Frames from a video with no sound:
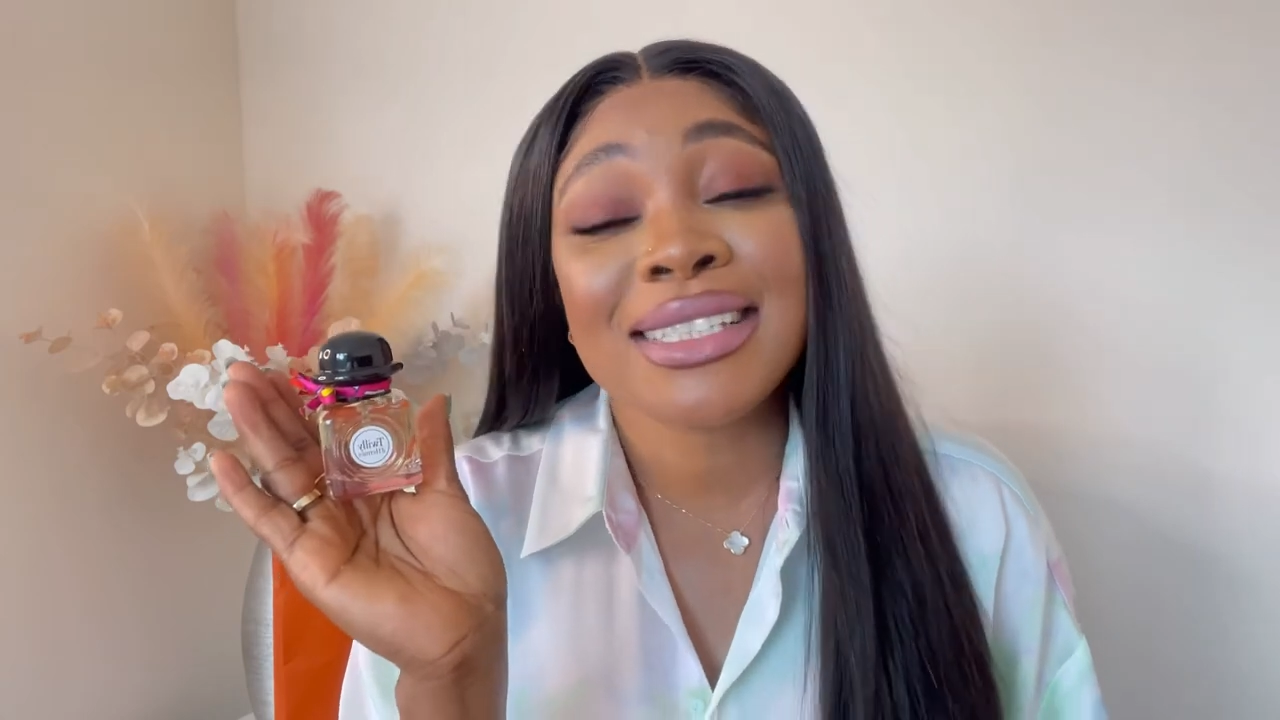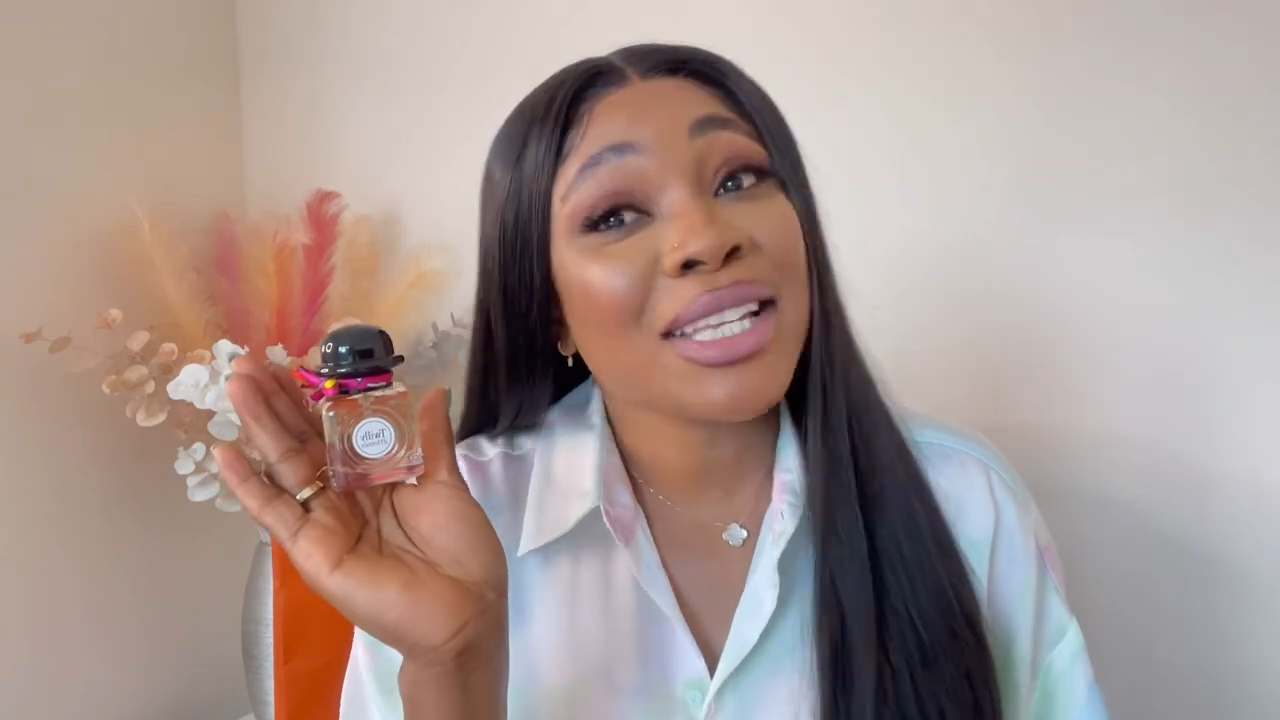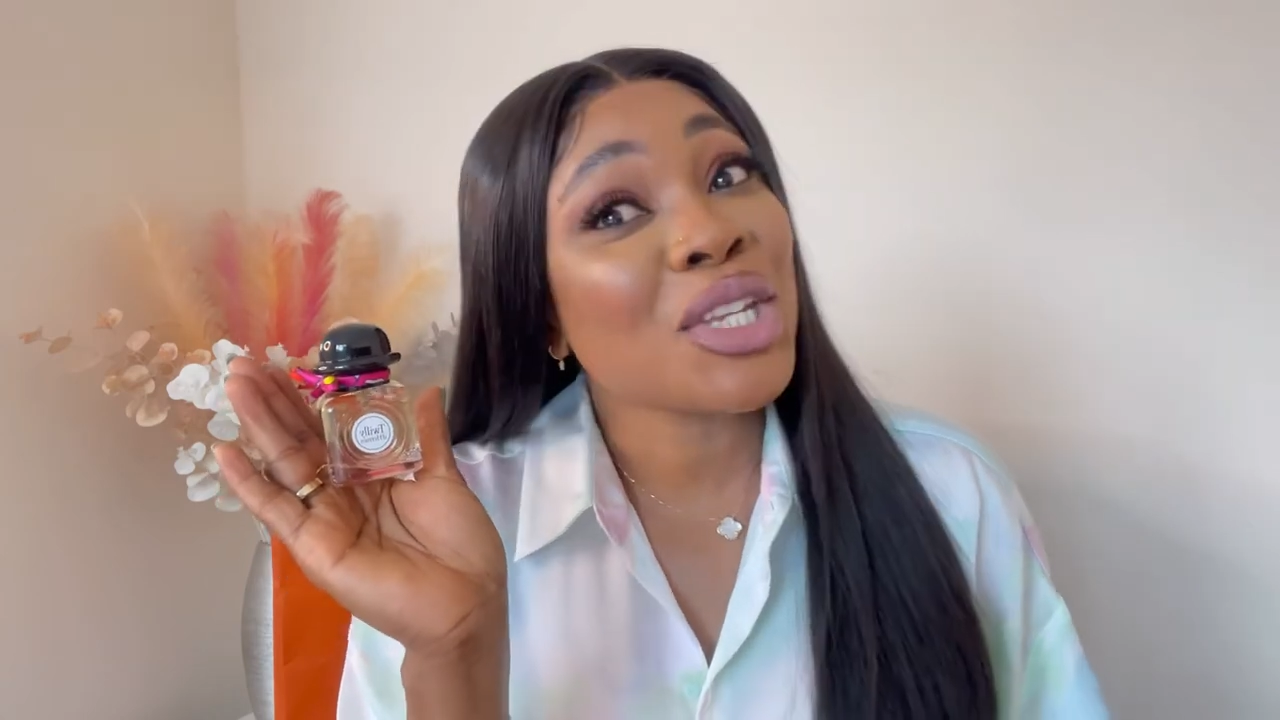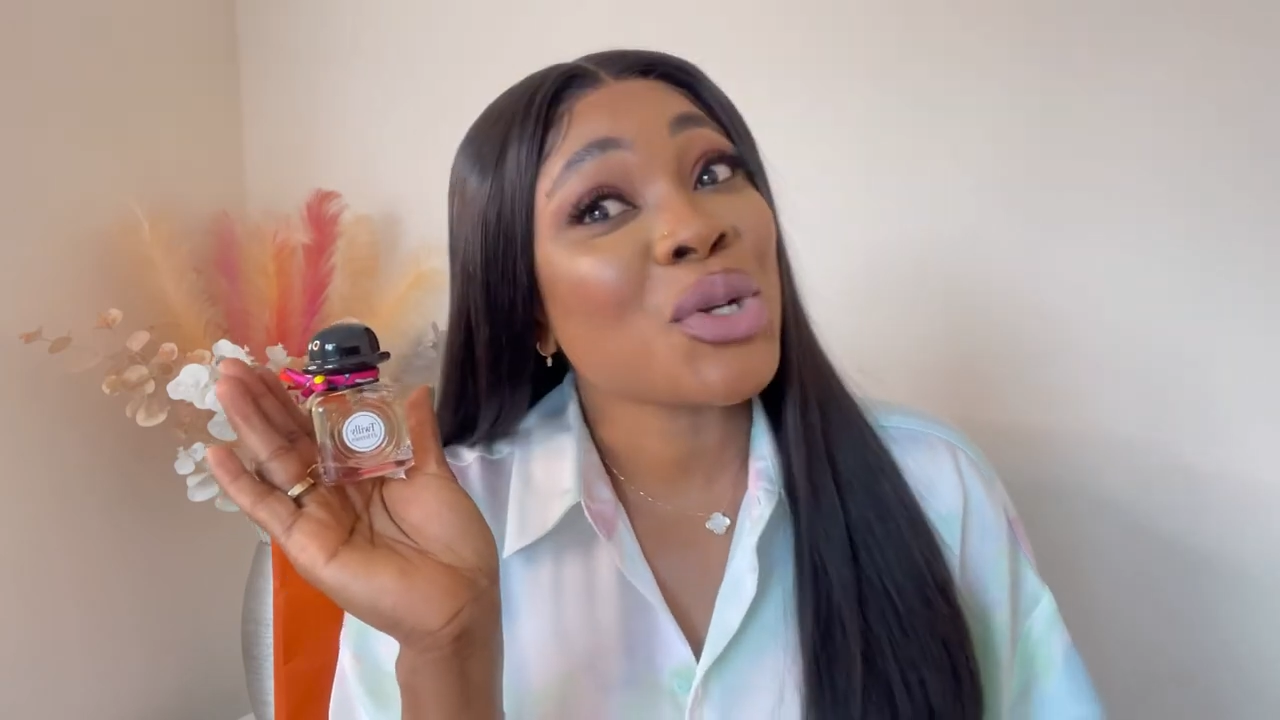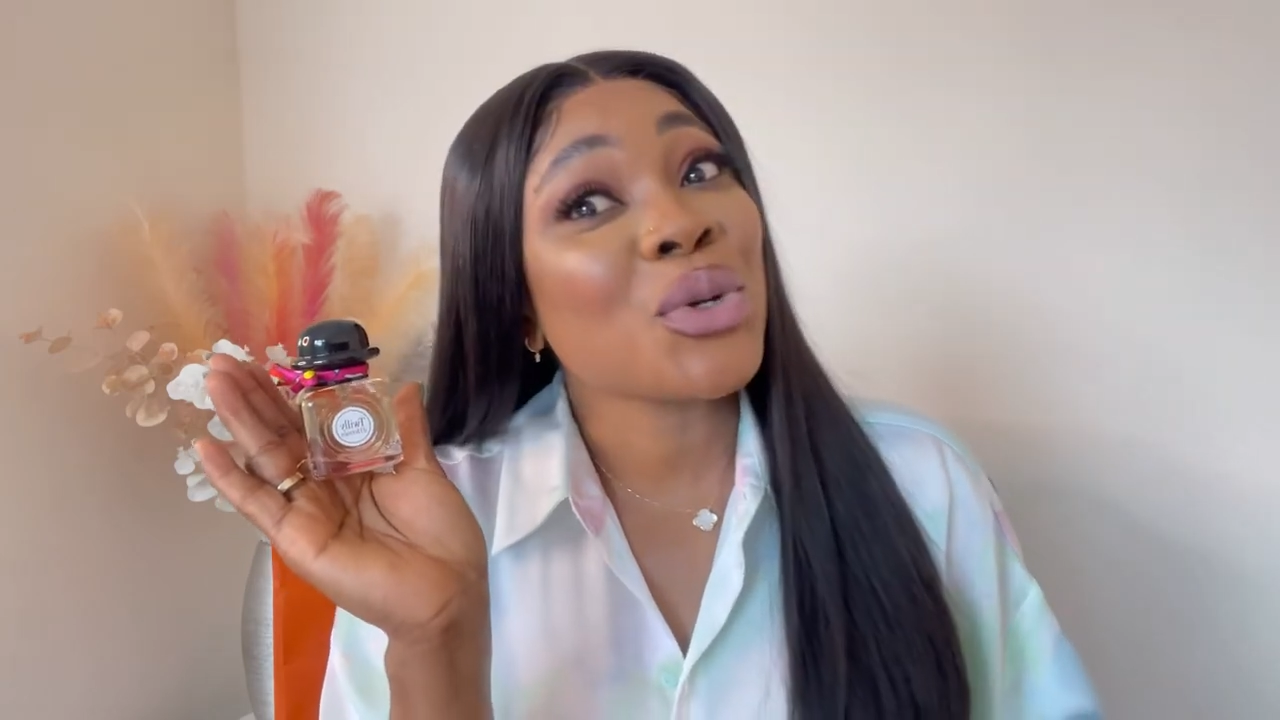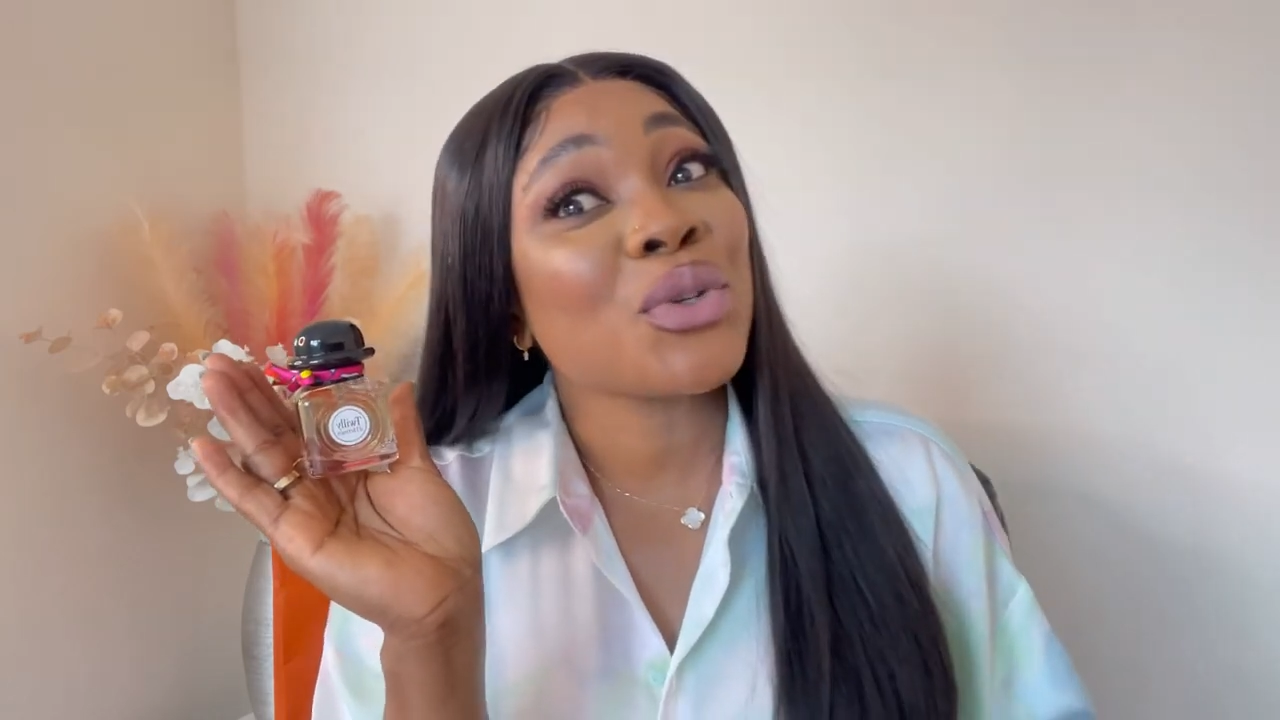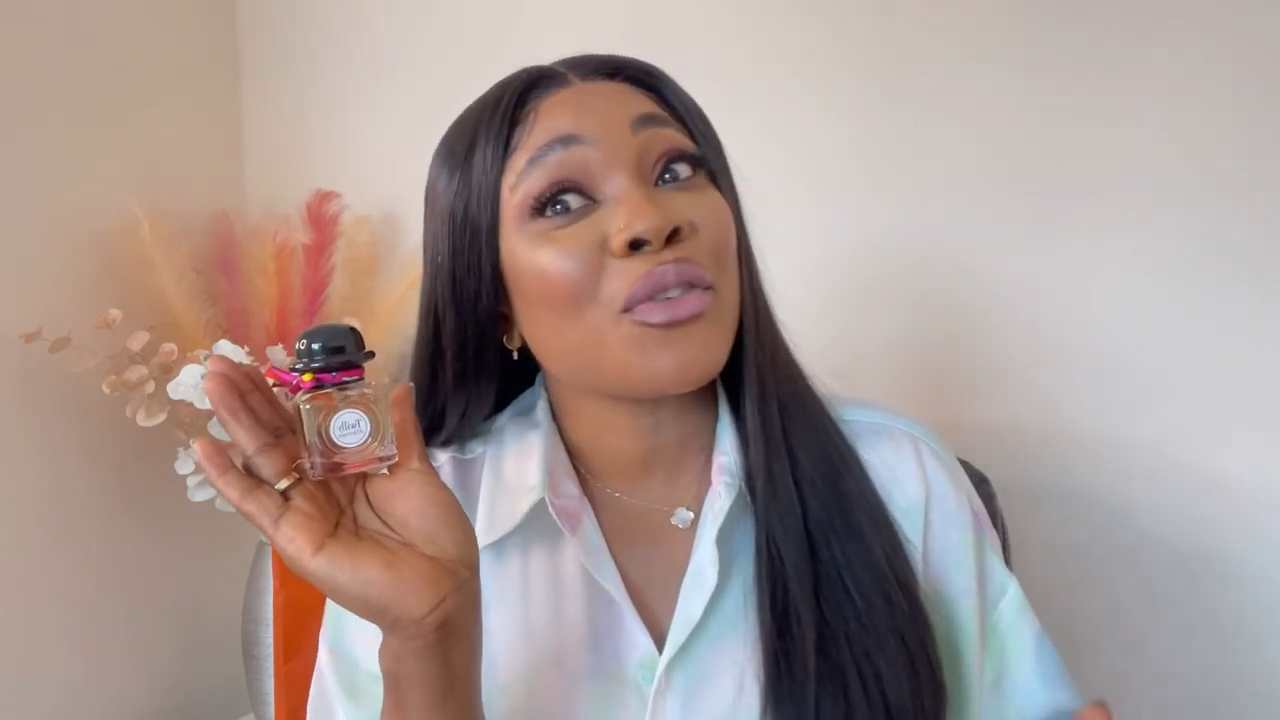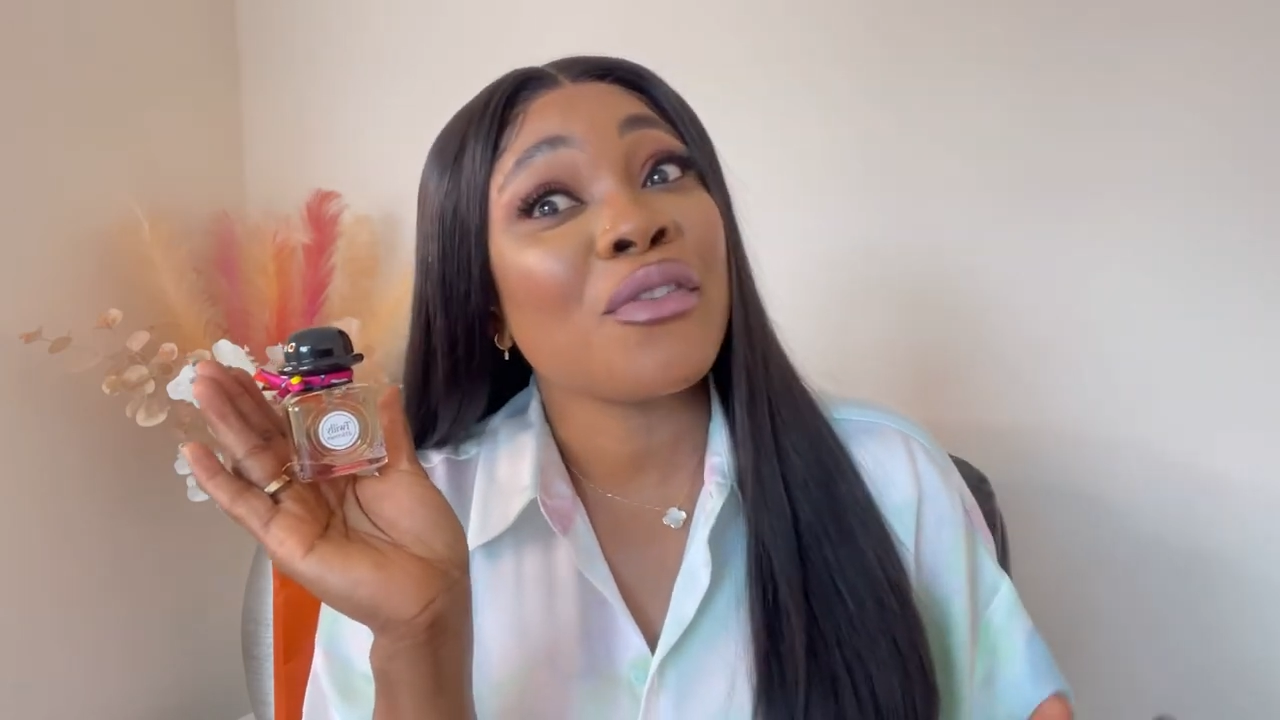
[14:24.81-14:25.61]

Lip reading: then you could